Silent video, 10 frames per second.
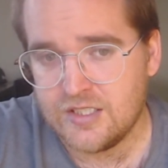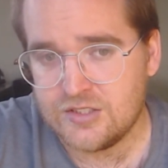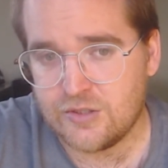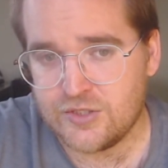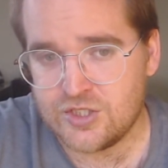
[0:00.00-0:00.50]

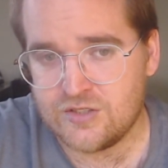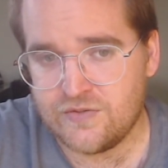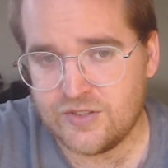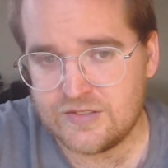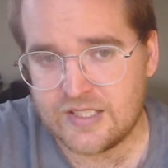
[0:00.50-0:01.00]
So it just
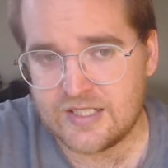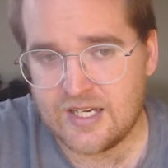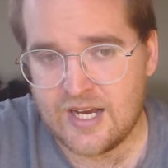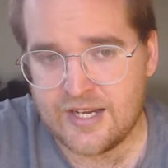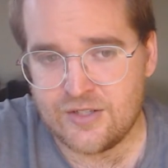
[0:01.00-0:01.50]
feels like
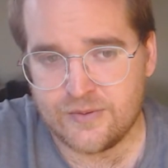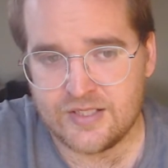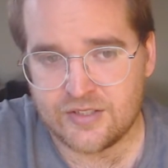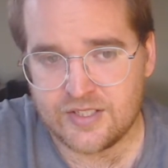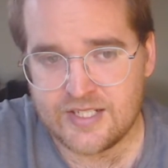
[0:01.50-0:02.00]
I don't think
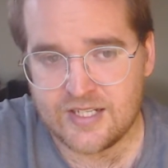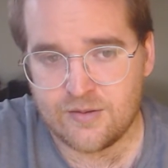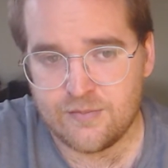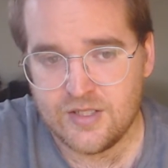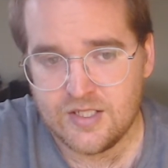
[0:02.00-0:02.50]
they're going to take
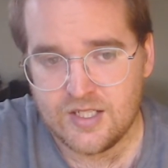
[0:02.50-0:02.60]
them.